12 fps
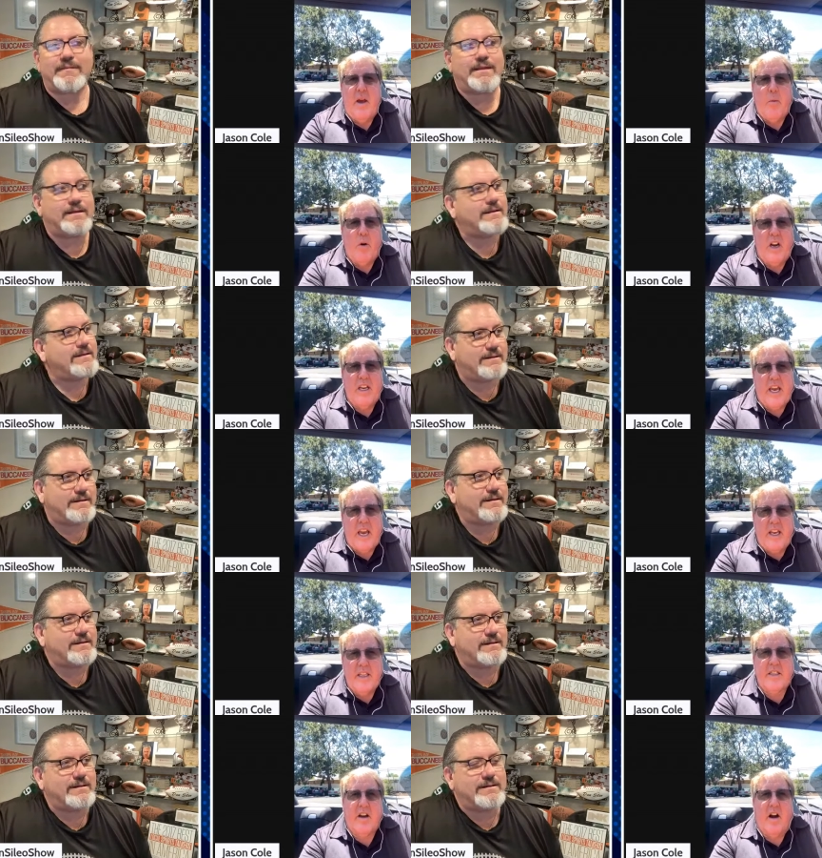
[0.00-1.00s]
Speaker 1: were at
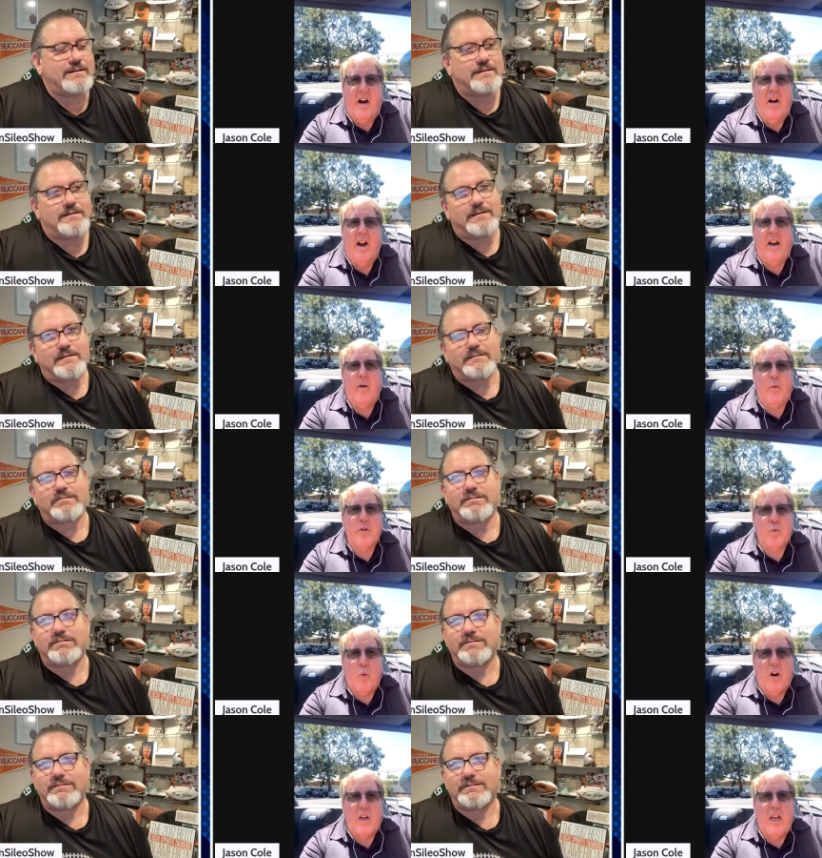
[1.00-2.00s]
Kezar, and it was
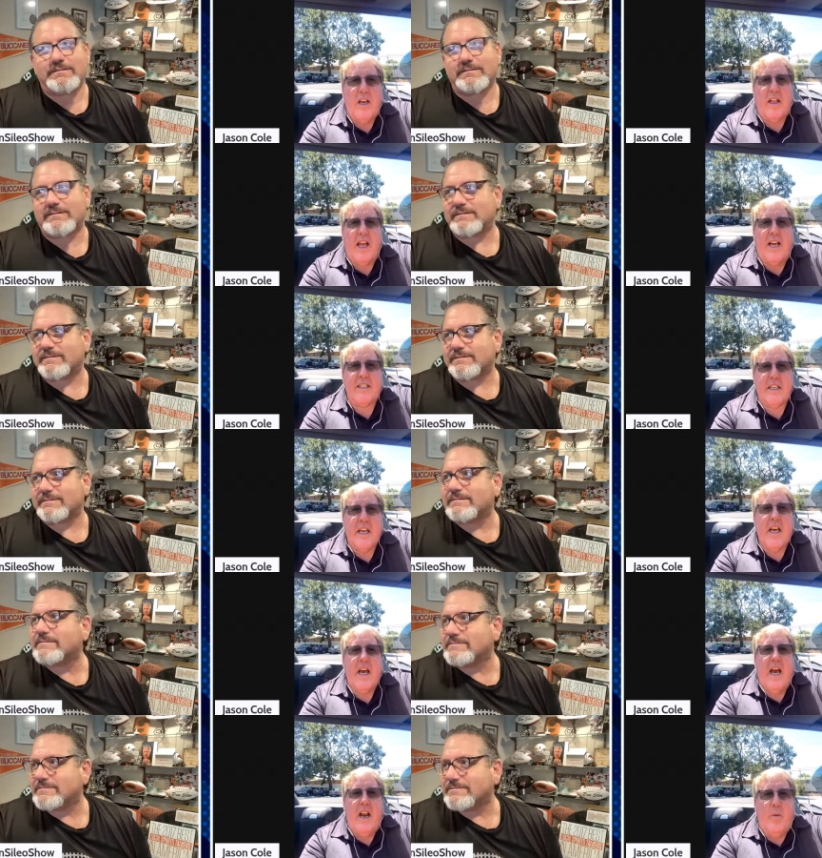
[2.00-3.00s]
working class,
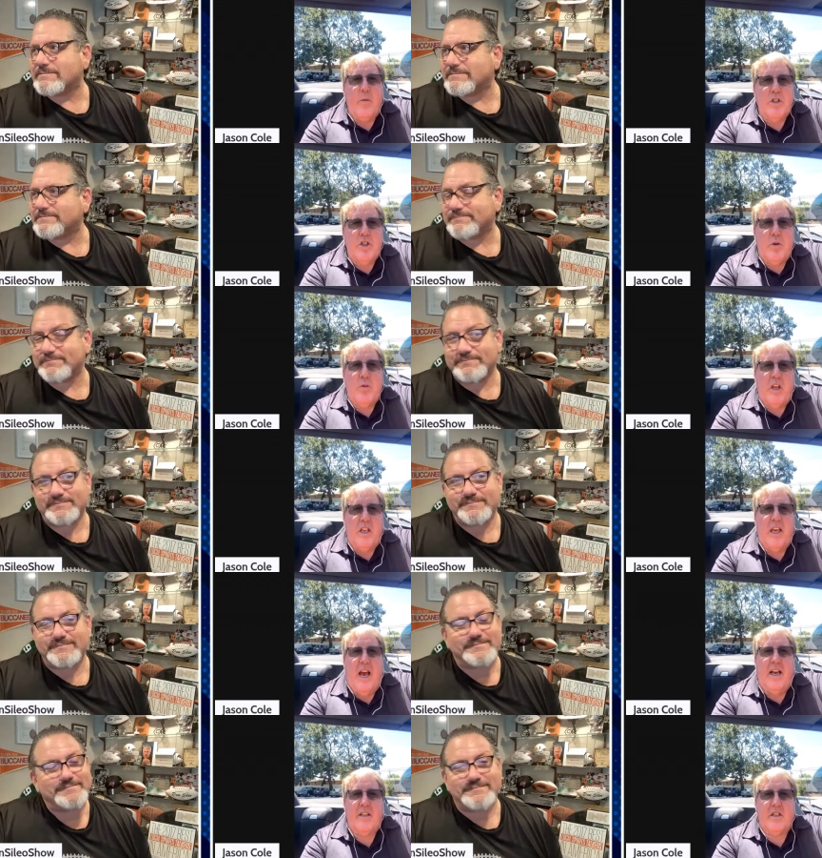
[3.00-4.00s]
and it was union
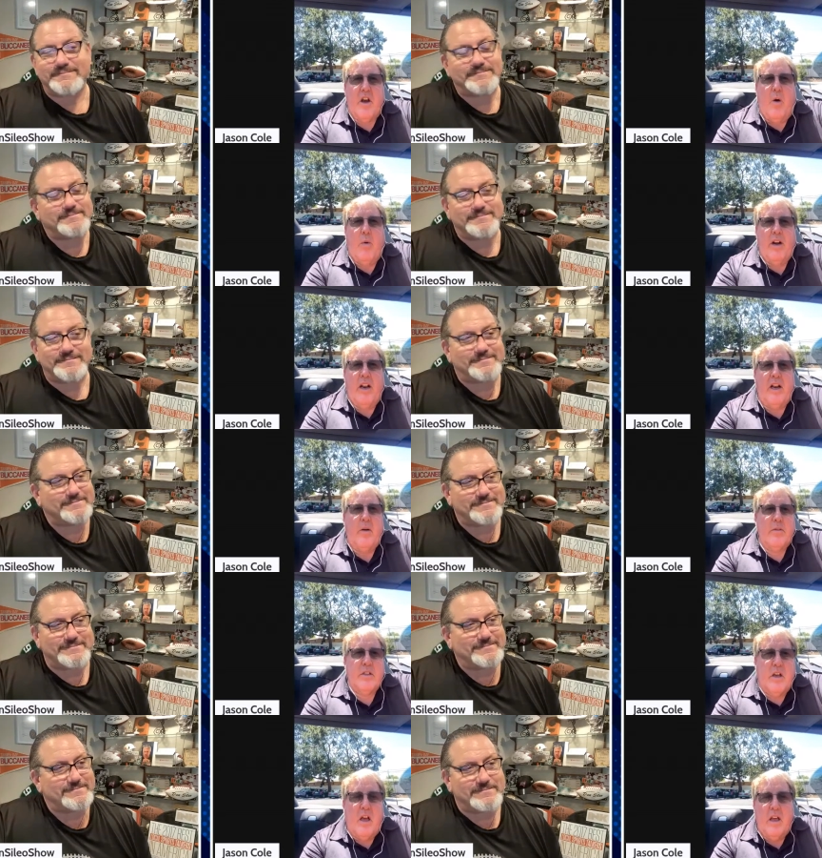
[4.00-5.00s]
guys going, and it
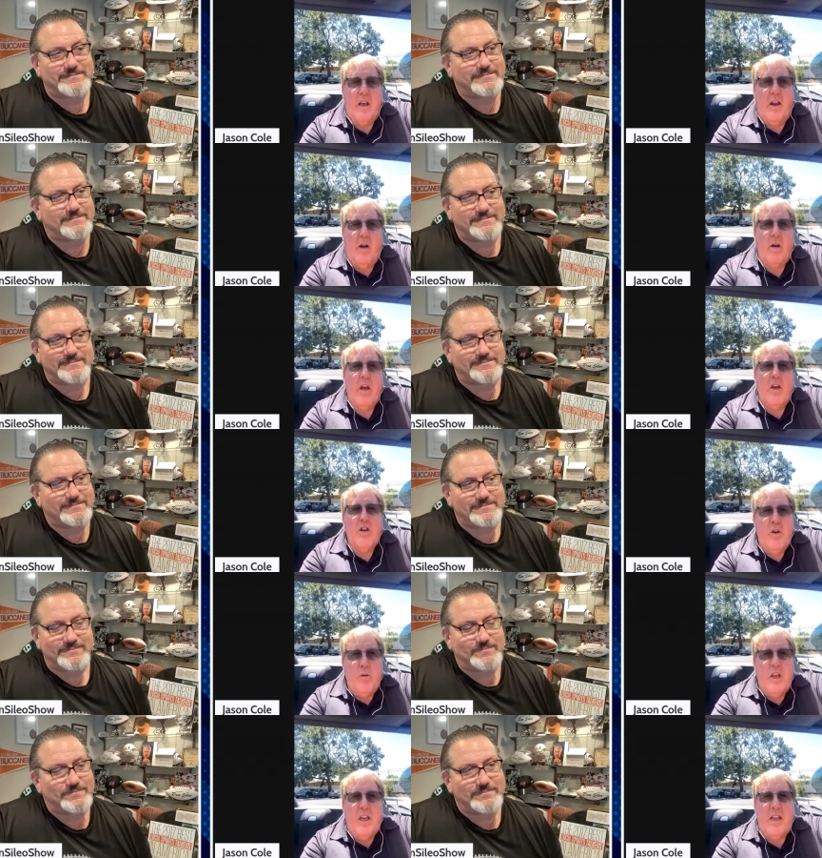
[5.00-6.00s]
was all you know
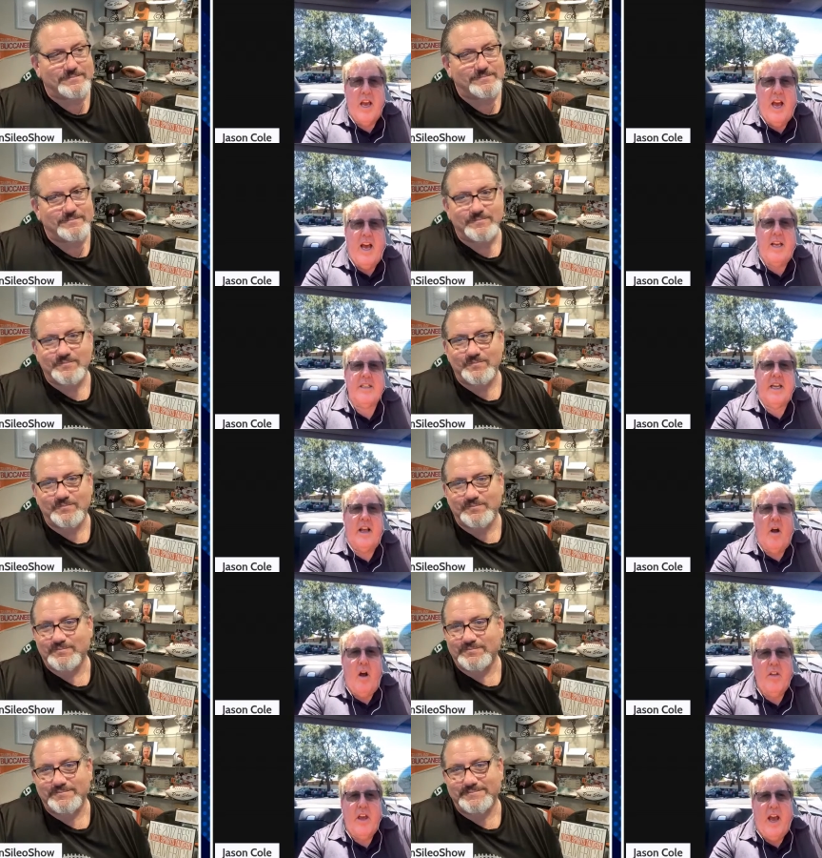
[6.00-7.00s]
union guys and
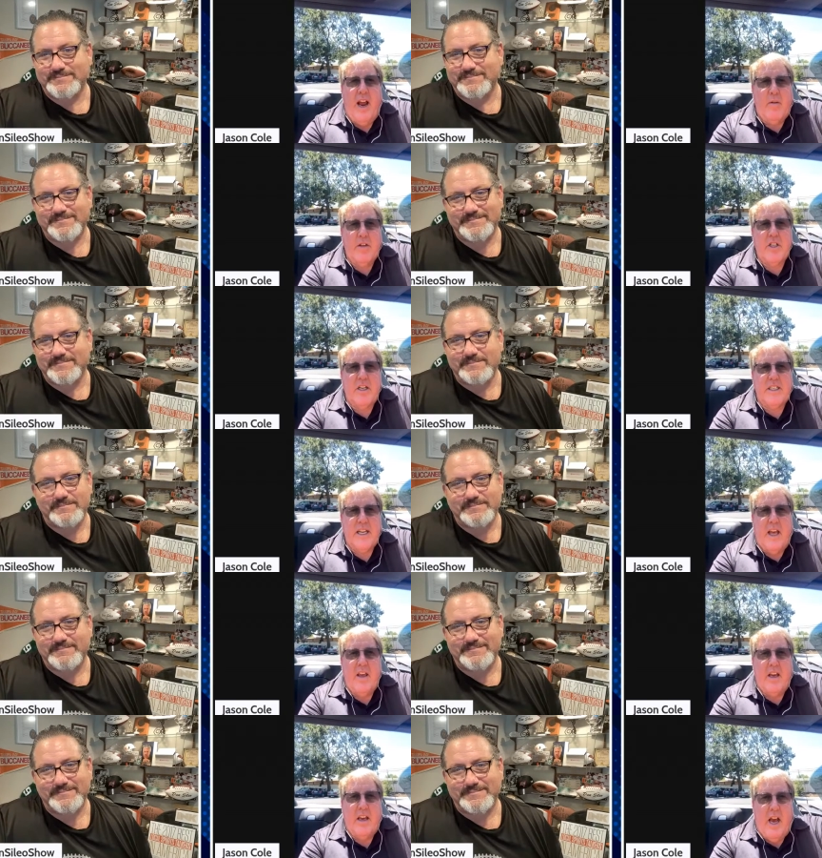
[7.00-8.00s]
all the Irish and
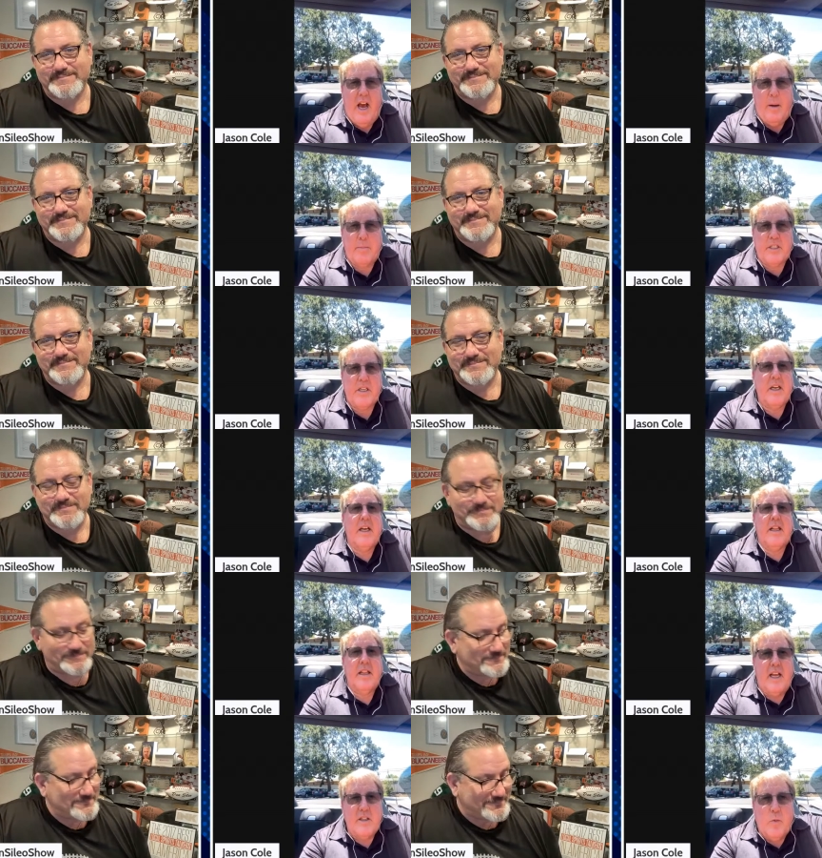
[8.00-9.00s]
Italian cops.
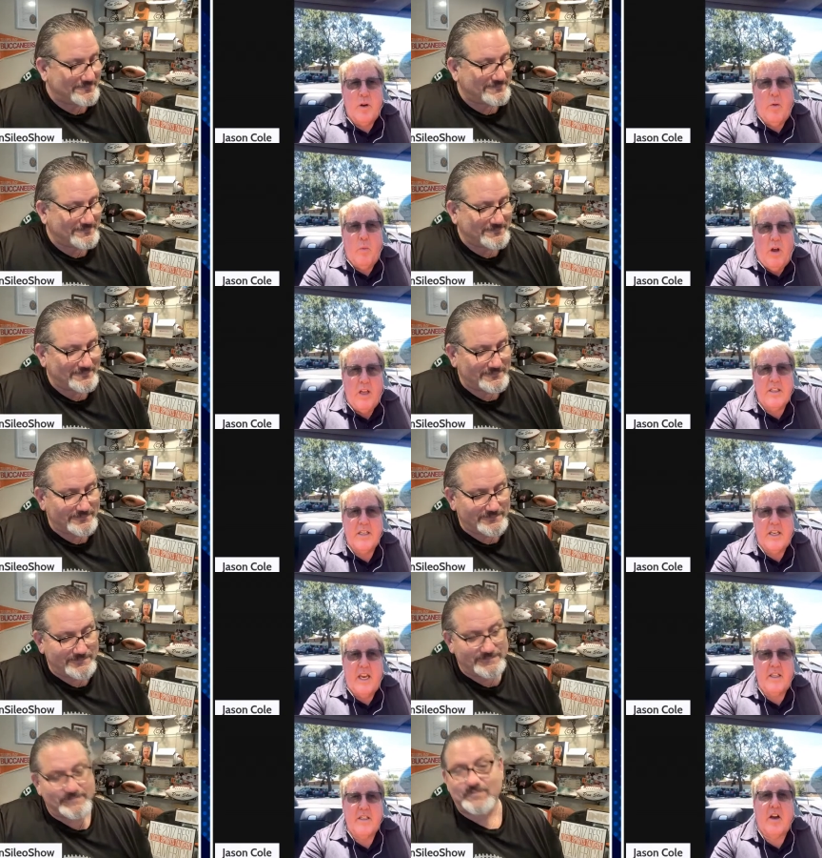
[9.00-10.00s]
That's what it was at
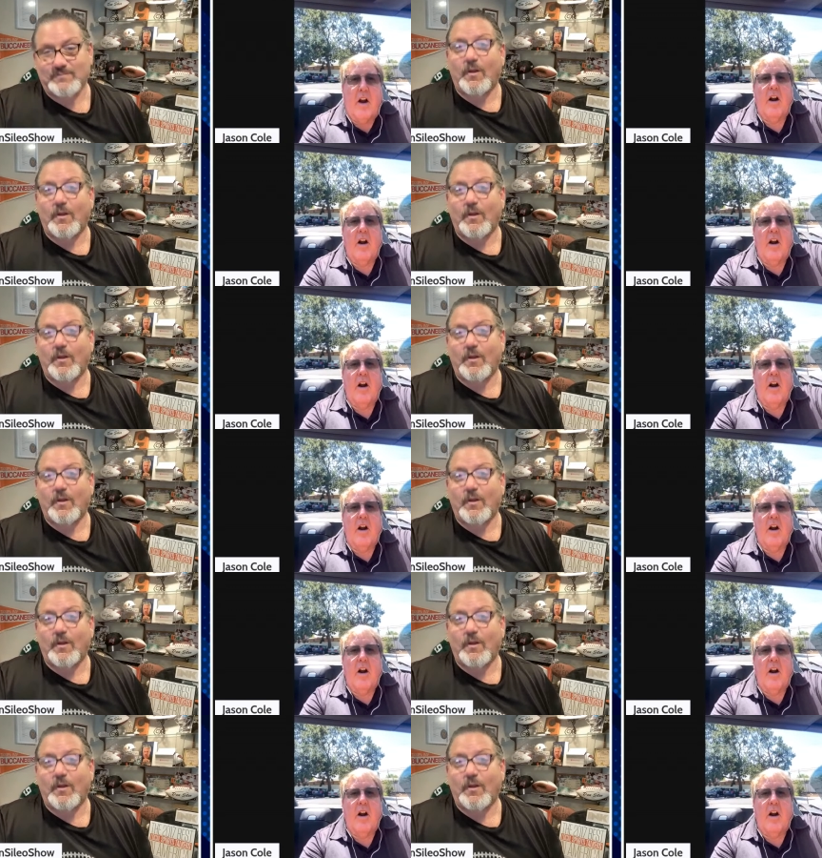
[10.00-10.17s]
Kezar.